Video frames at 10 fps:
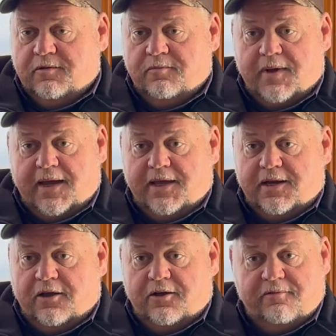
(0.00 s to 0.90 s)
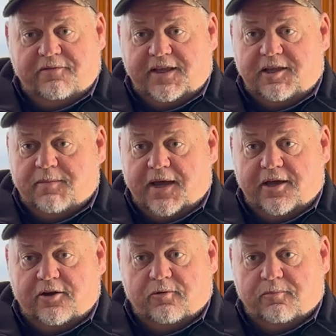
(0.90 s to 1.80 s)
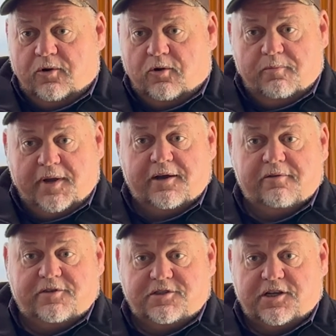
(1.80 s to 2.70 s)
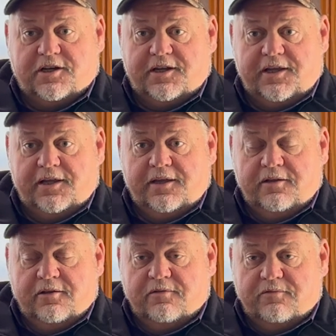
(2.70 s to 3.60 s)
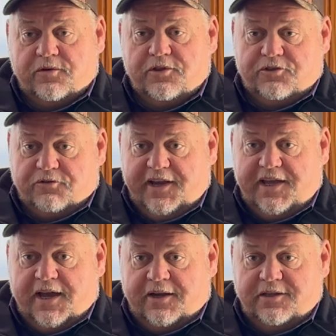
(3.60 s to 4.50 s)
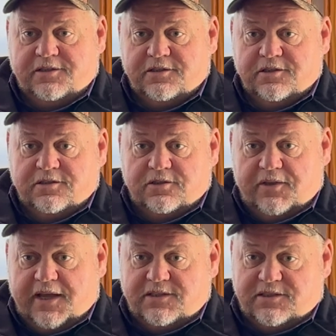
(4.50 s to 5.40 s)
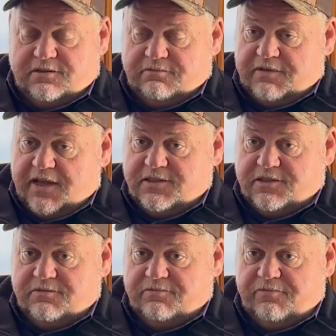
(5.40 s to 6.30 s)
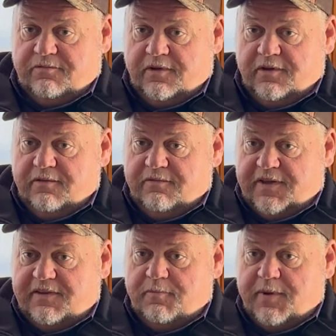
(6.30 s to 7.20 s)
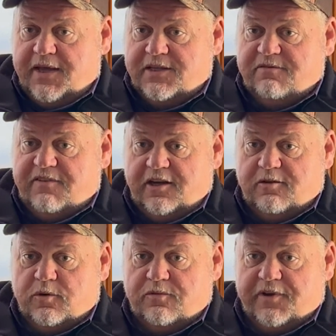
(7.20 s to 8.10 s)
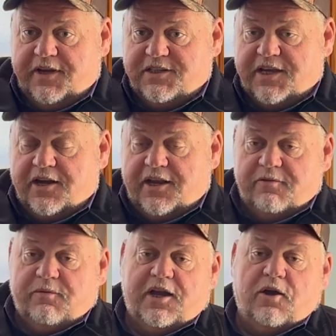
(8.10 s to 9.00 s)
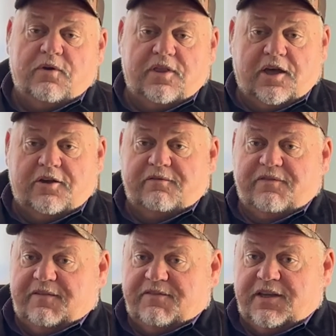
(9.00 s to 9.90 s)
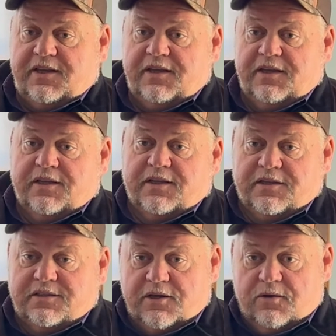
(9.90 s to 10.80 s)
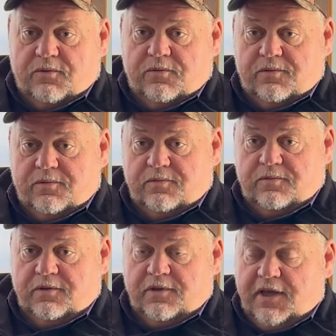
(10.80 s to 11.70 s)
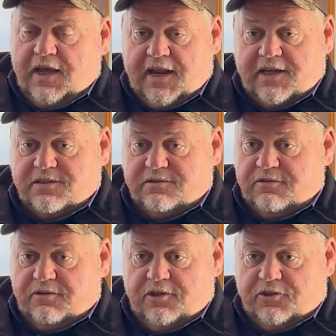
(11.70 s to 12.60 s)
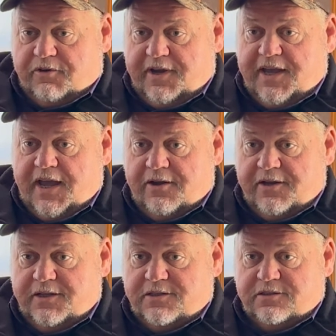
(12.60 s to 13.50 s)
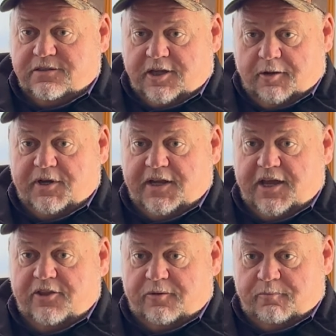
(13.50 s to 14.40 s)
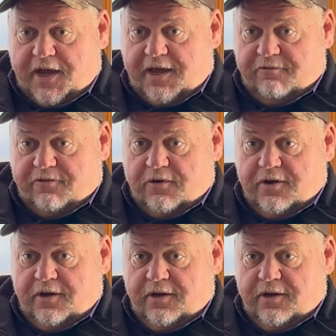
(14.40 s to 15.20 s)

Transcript: making a 150 bed or bigger facility for the 3 counties. So that's 50 beds available for each county if we go with 150. So, and that's the 3 counties coming together and paying for it.